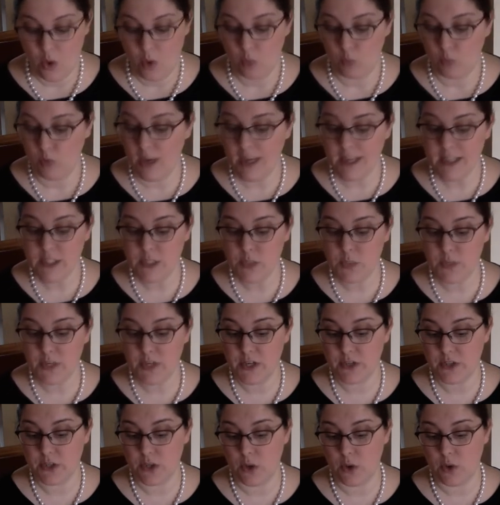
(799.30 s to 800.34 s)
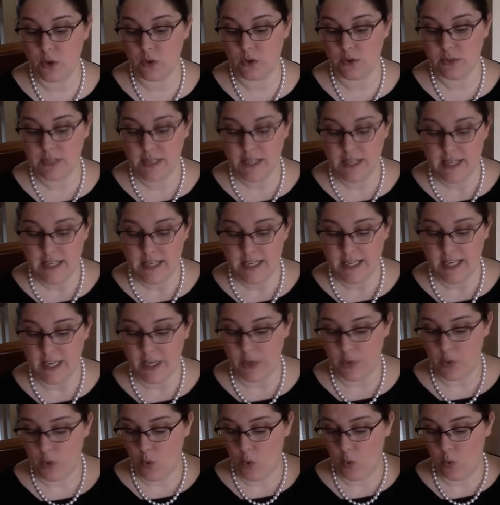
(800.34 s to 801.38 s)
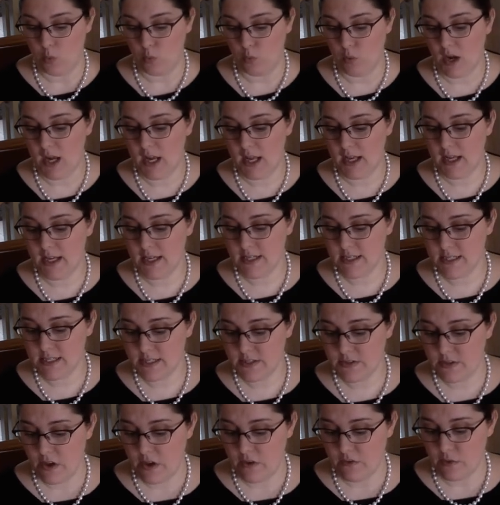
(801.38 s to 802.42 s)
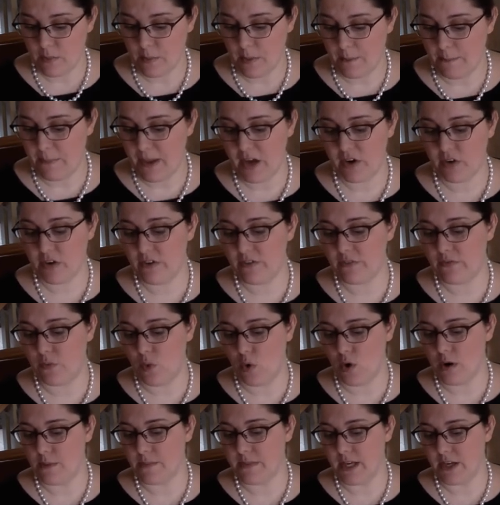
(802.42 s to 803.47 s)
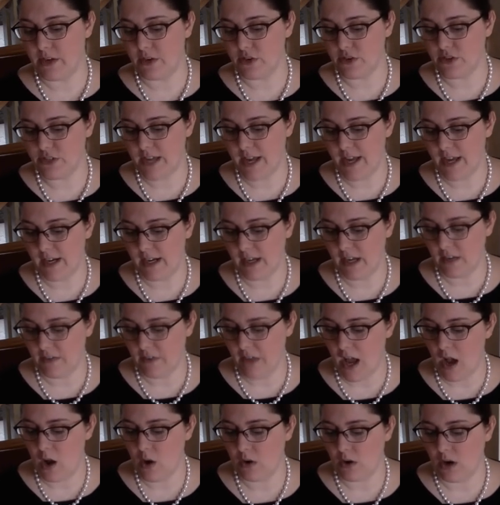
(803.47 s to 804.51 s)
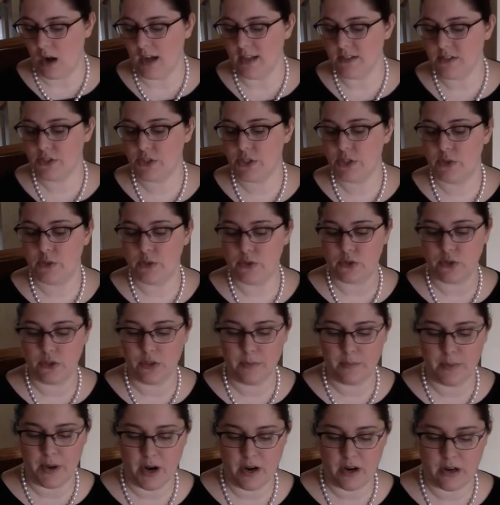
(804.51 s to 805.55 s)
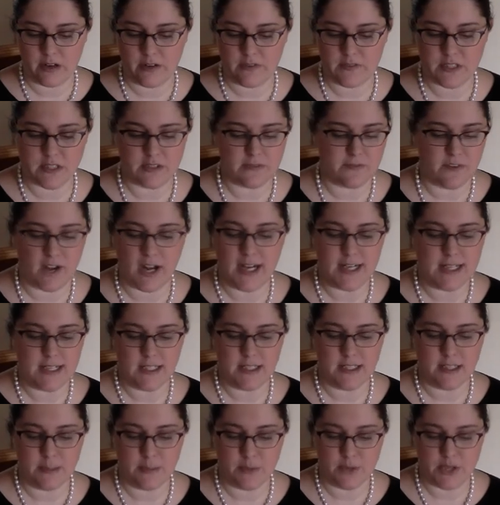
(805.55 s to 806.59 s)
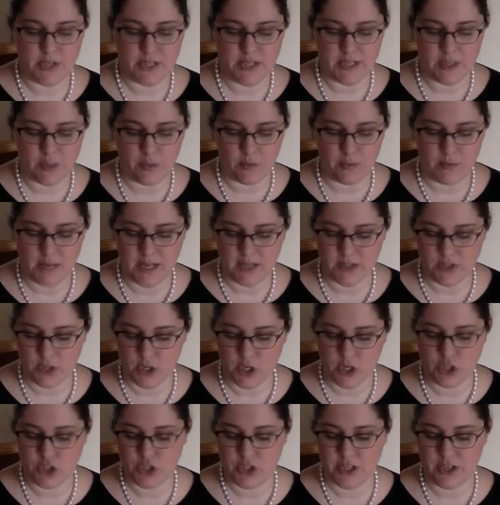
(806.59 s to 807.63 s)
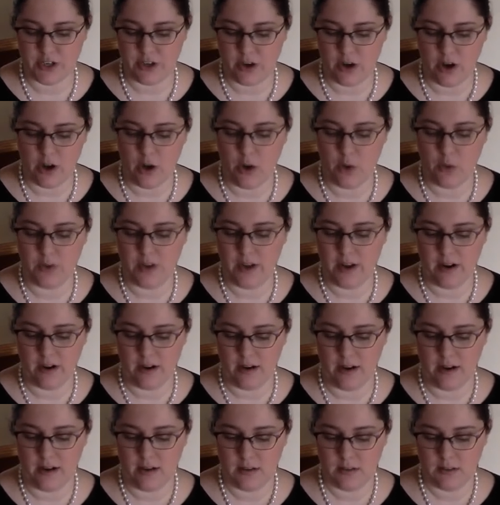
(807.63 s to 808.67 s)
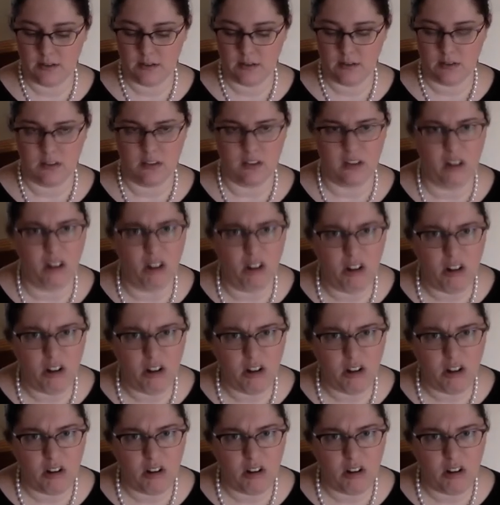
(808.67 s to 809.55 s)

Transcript: Rights, we are told, can rise from a better informed understanding of how constitutional imperatives define a liberty that remains urgent in our own era. Huh?